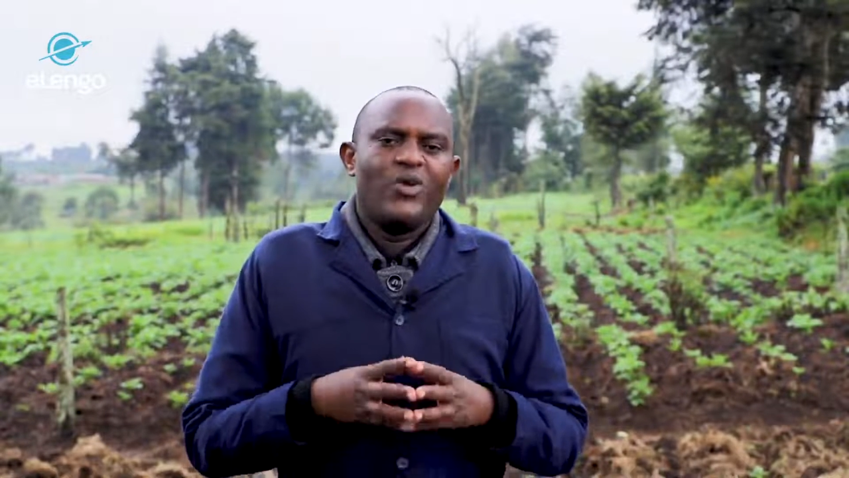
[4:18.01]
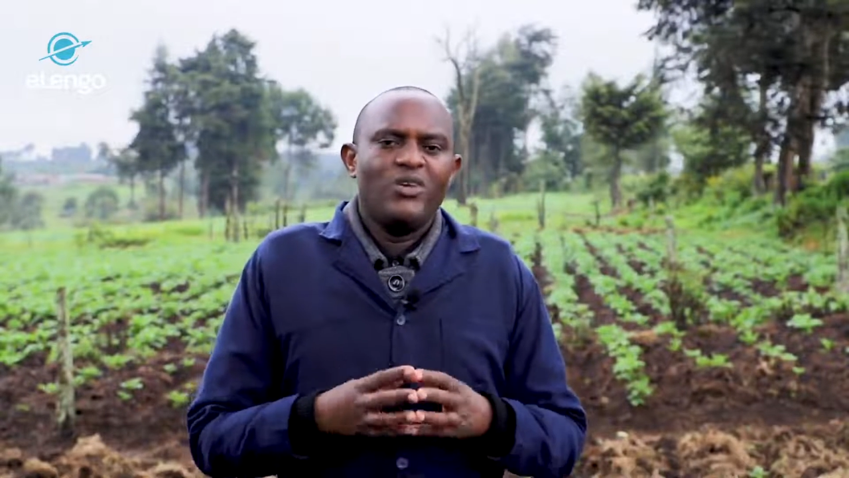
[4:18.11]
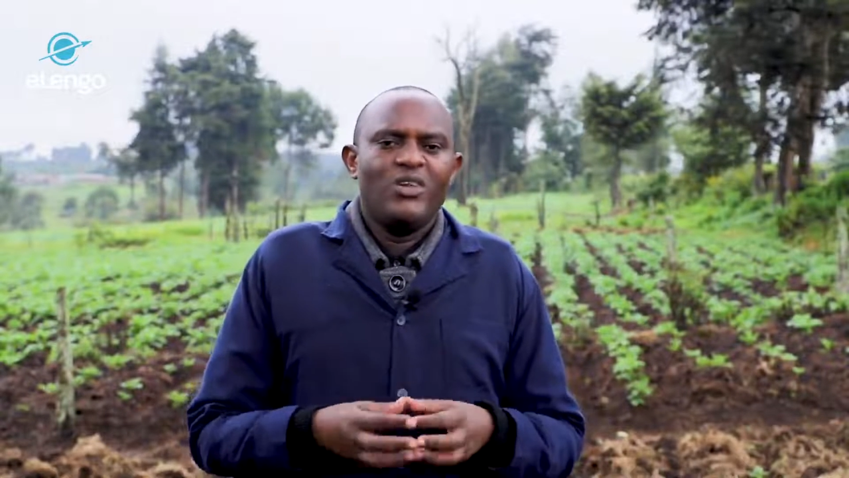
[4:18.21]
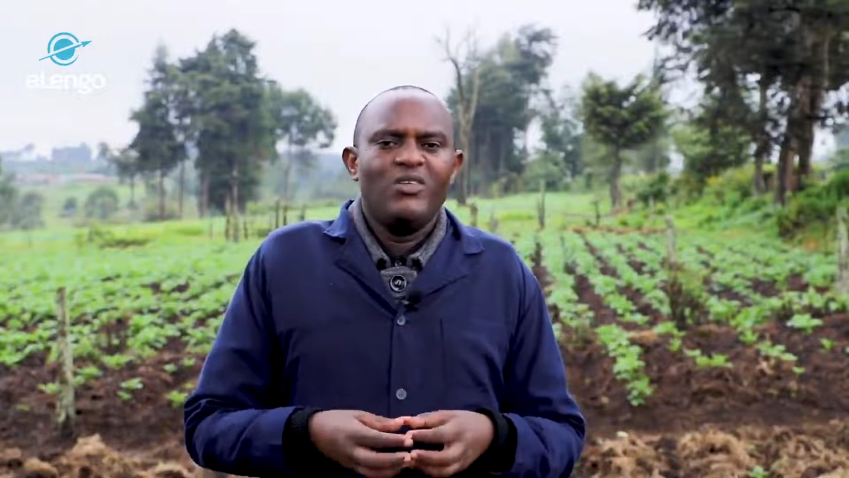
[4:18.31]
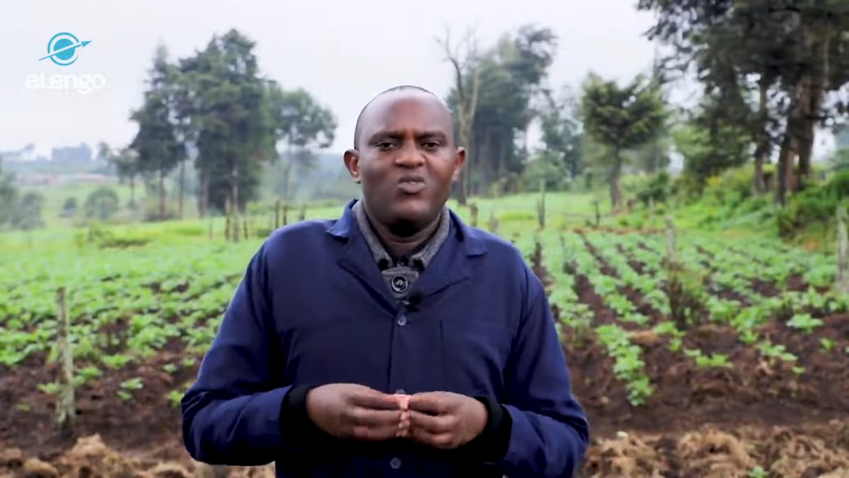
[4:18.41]

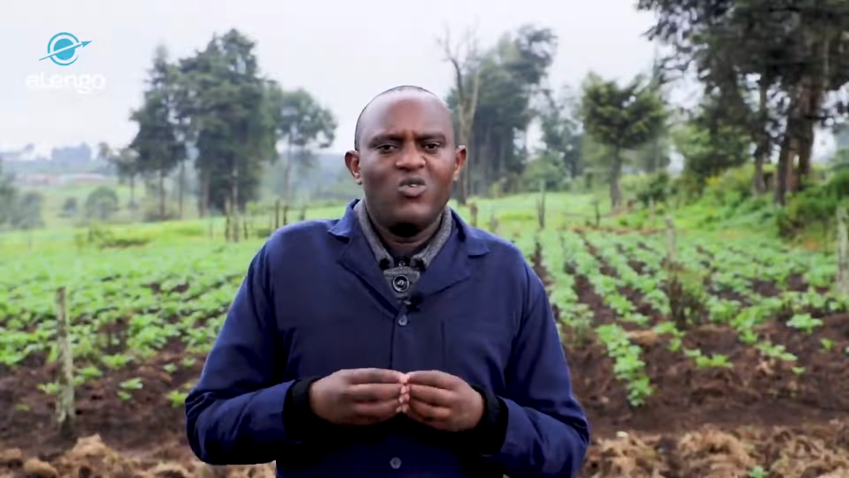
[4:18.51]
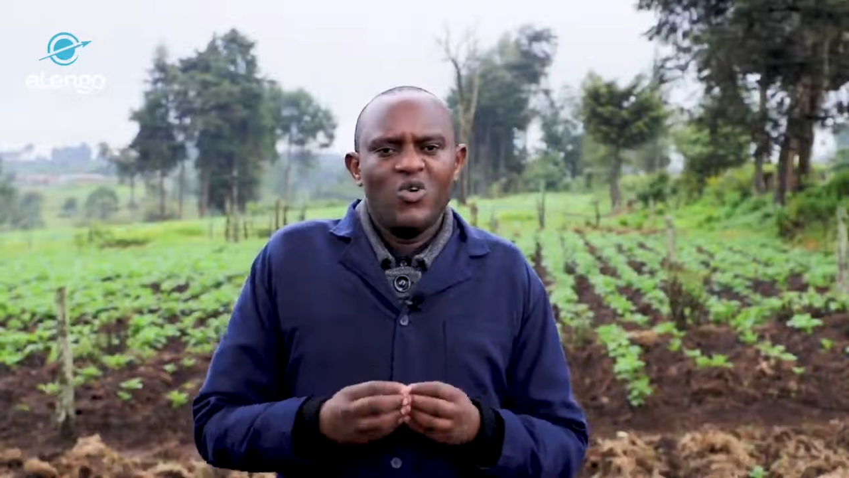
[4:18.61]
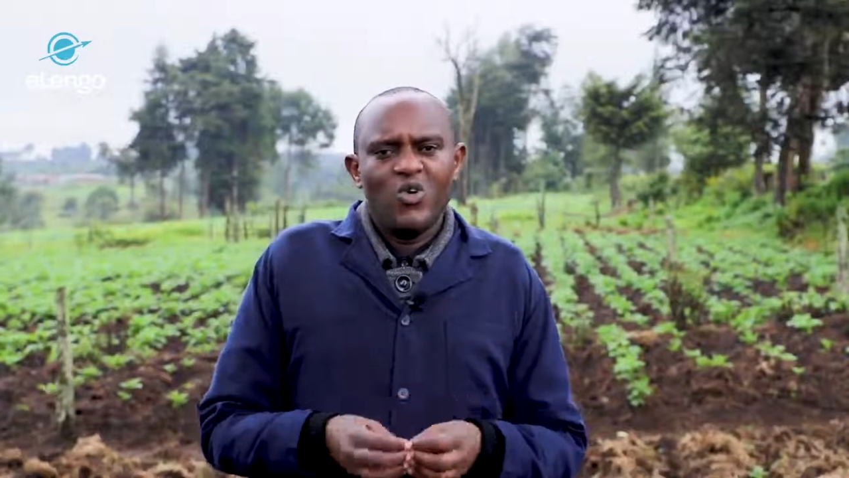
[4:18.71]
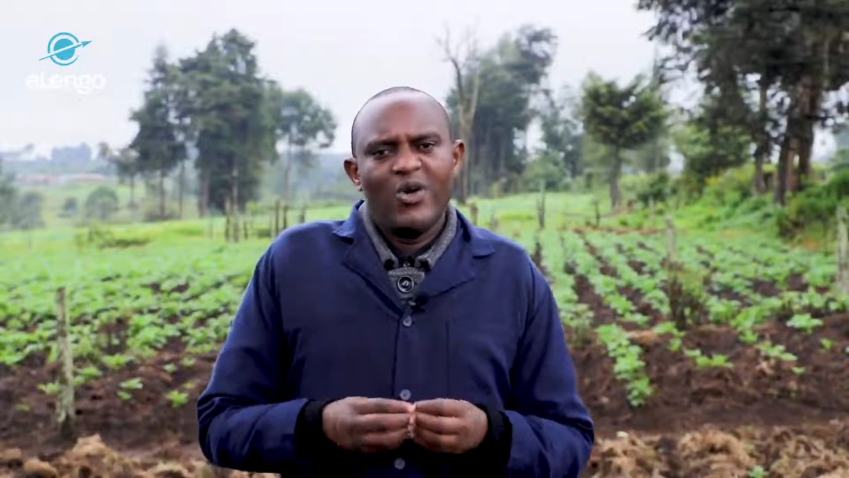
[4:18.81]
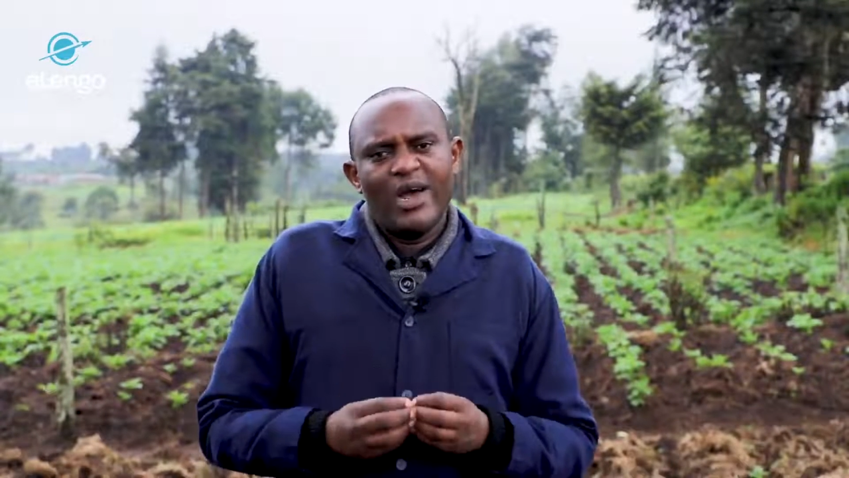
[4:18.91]
continue to
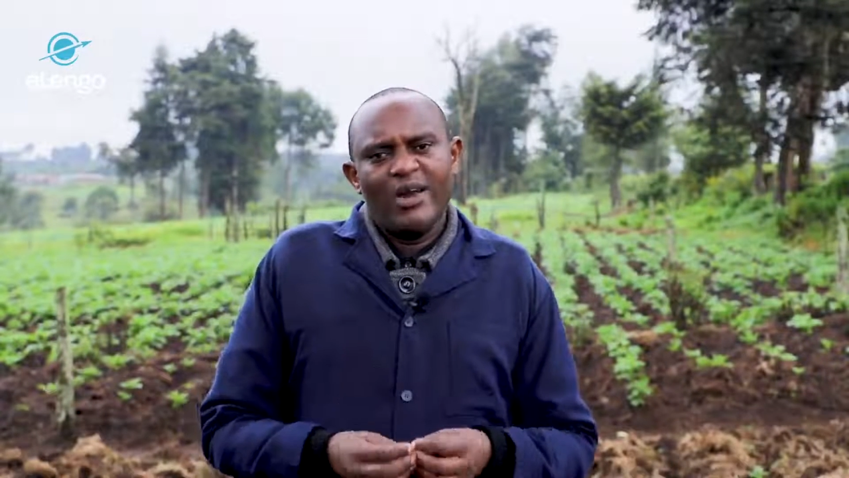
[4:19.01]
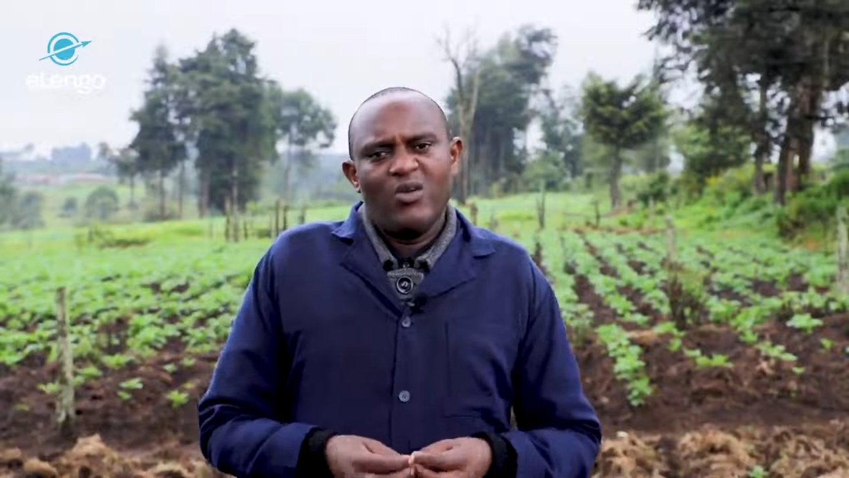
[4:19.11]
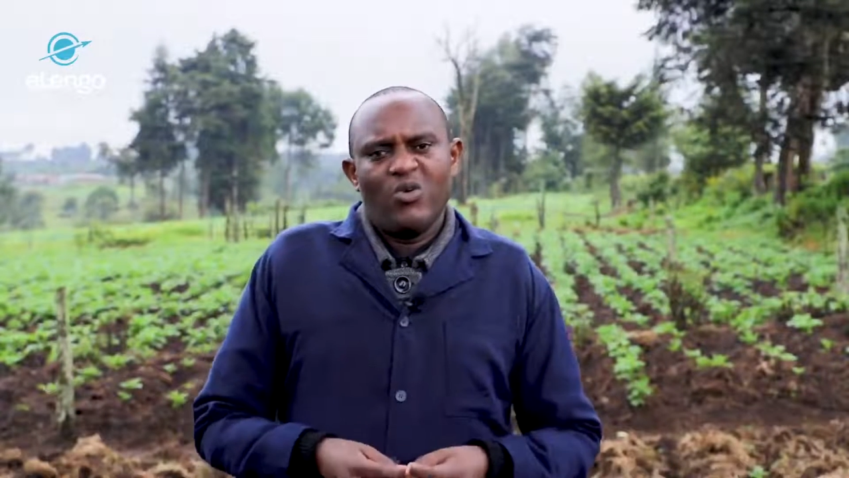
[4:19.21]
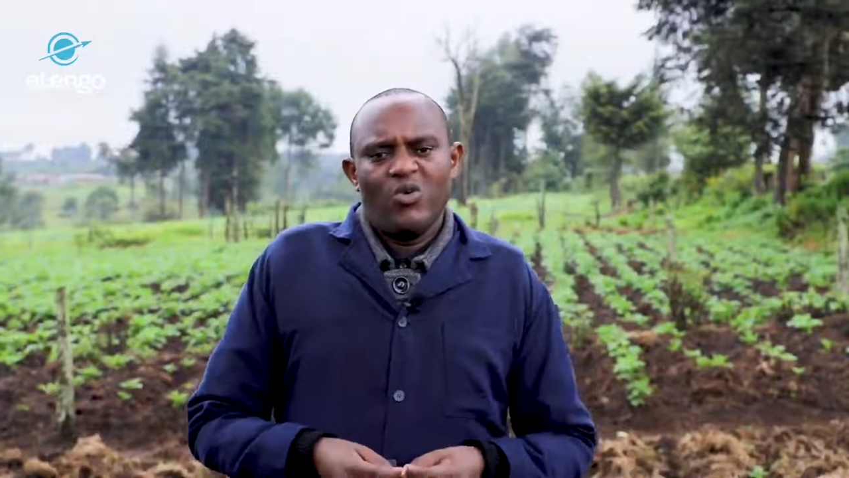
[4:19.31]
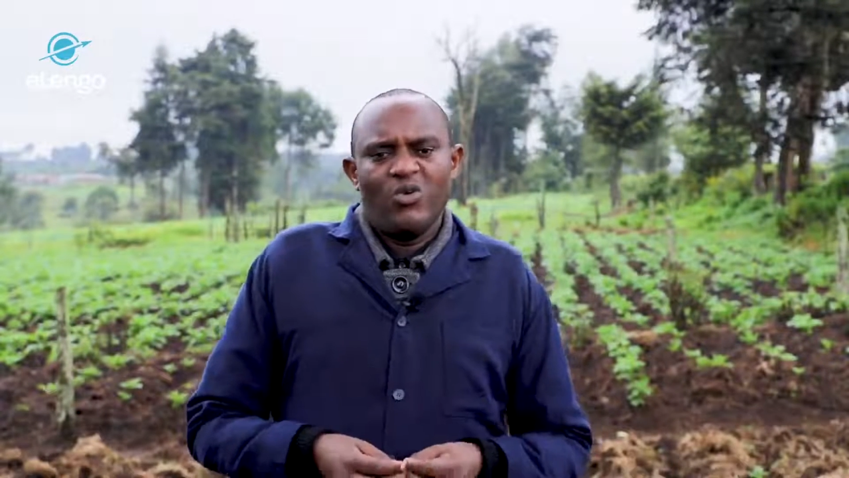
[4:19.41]
grow
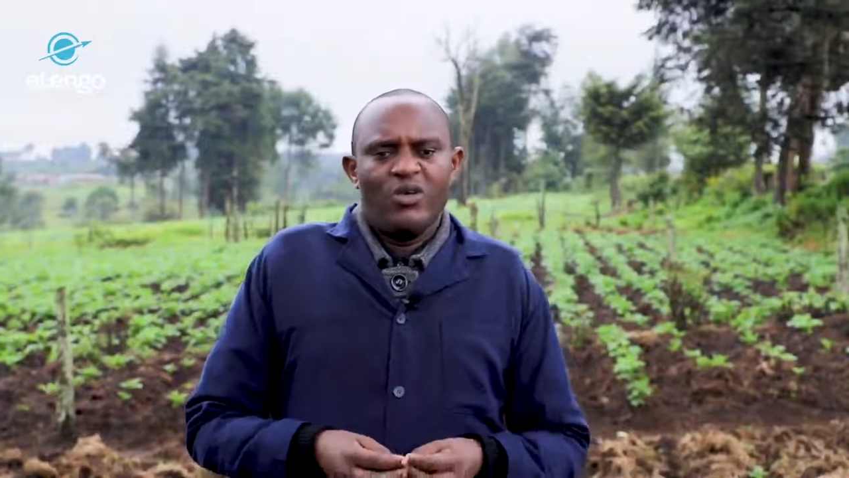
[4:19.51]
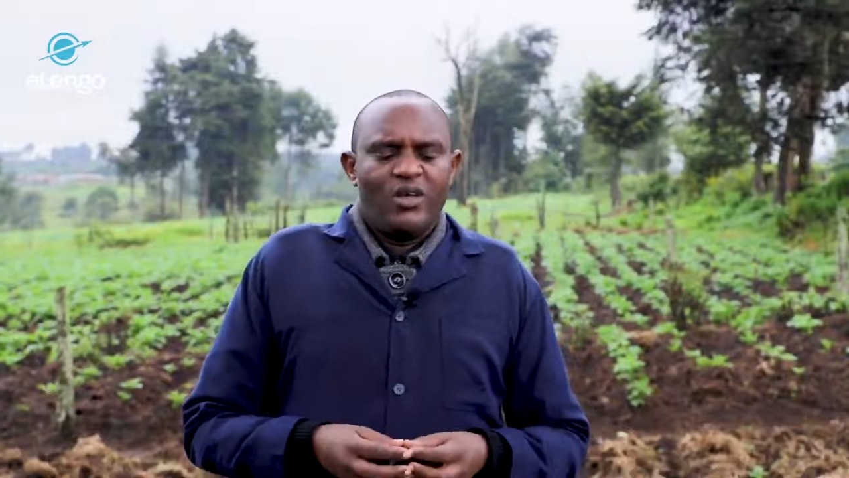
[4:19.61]
and grow.